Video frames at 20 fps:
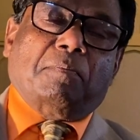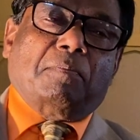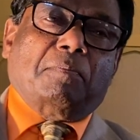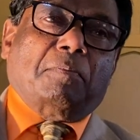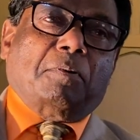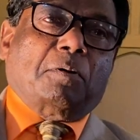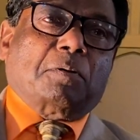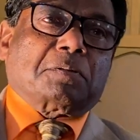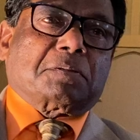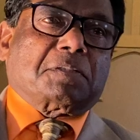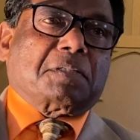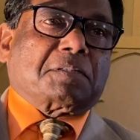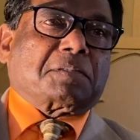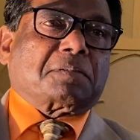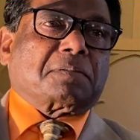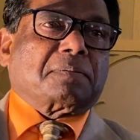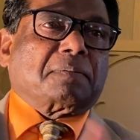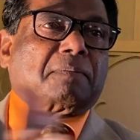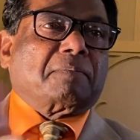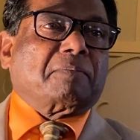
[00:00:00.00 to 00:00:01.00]

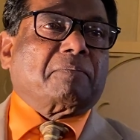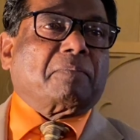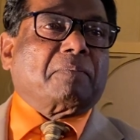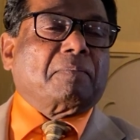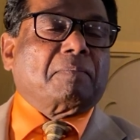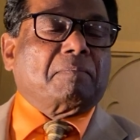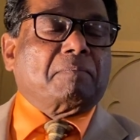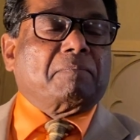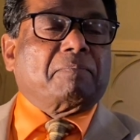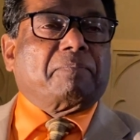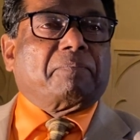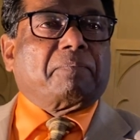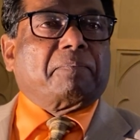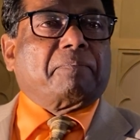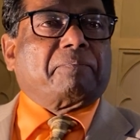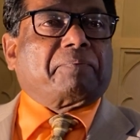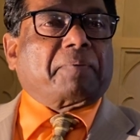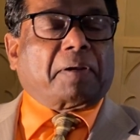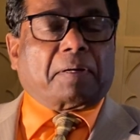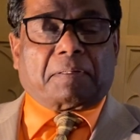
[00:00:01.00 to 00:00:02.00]
Moses
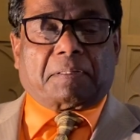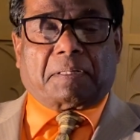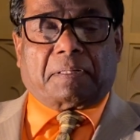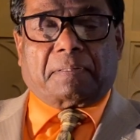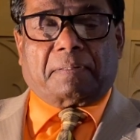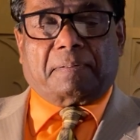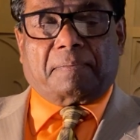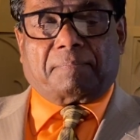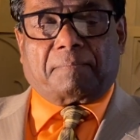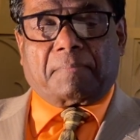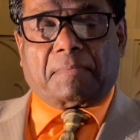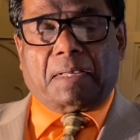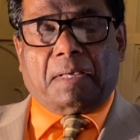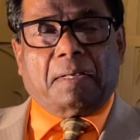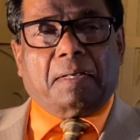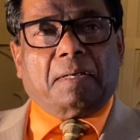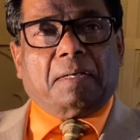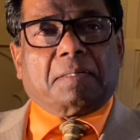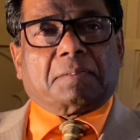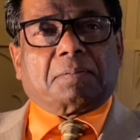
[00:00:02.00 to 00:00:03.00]
felt it.
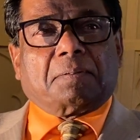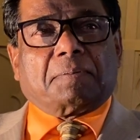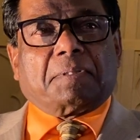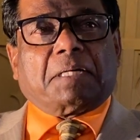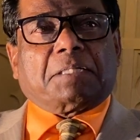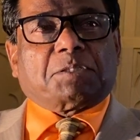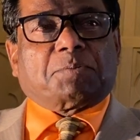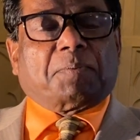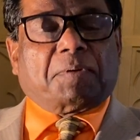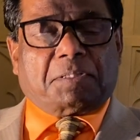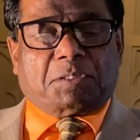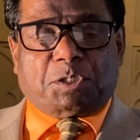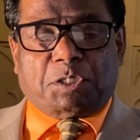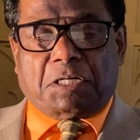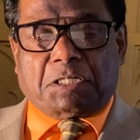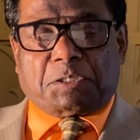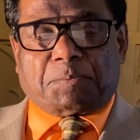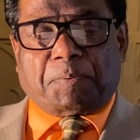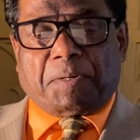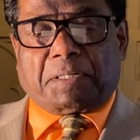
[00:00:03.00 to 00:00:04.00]
So that's what she
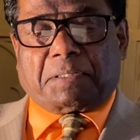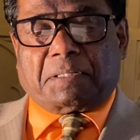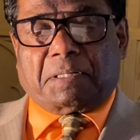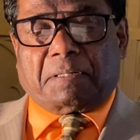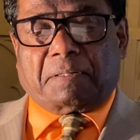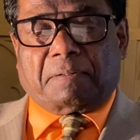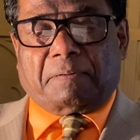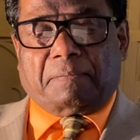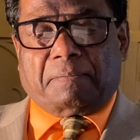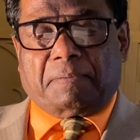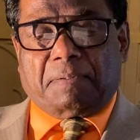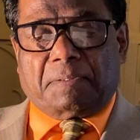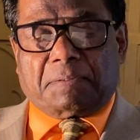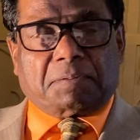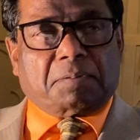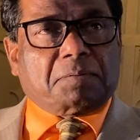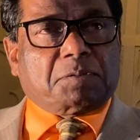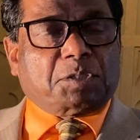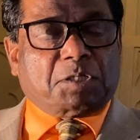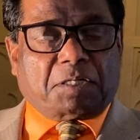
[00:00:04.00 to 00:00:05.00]
expected of
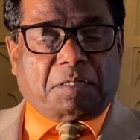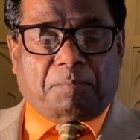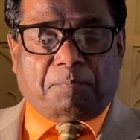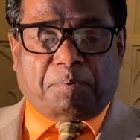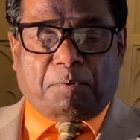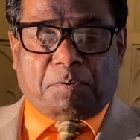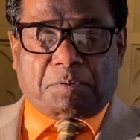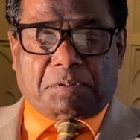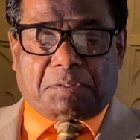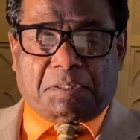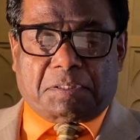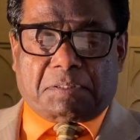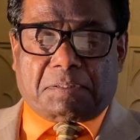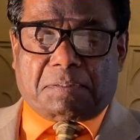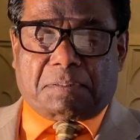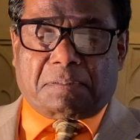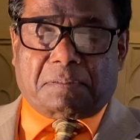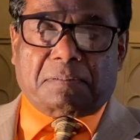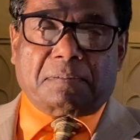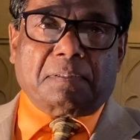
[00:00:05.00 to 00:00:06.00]
So she composed
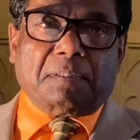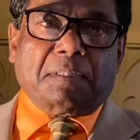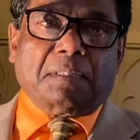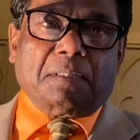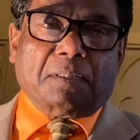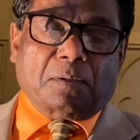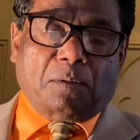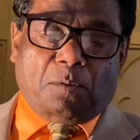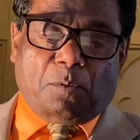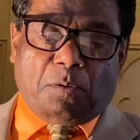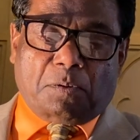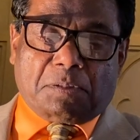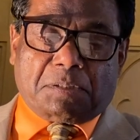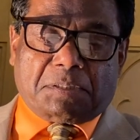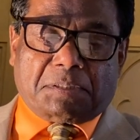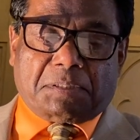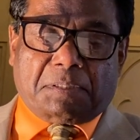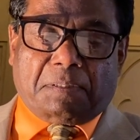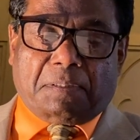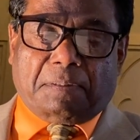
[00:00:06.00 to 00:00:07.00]
this whole
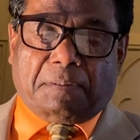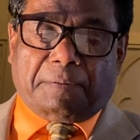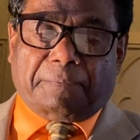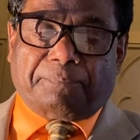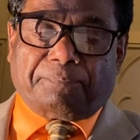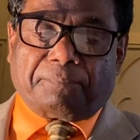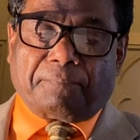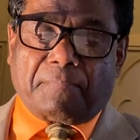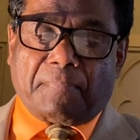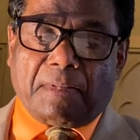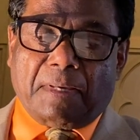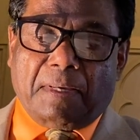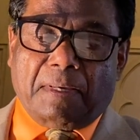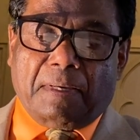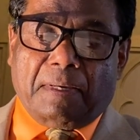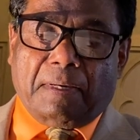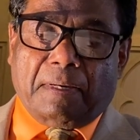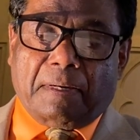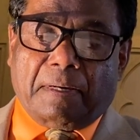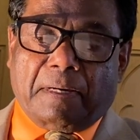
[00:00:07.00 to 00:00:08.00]
song.
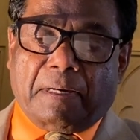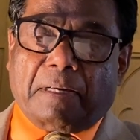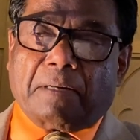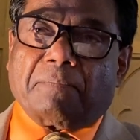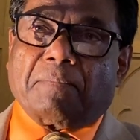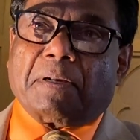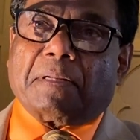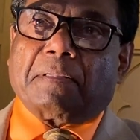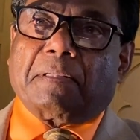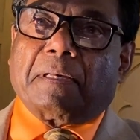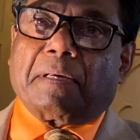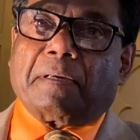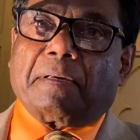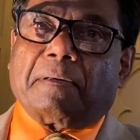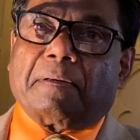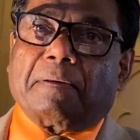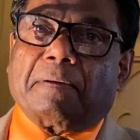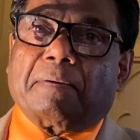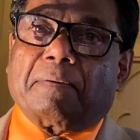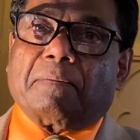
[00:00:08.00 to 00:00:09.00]
And when
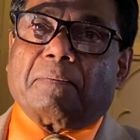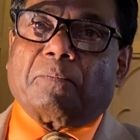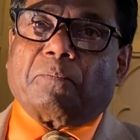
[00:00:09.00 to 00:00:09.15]
they,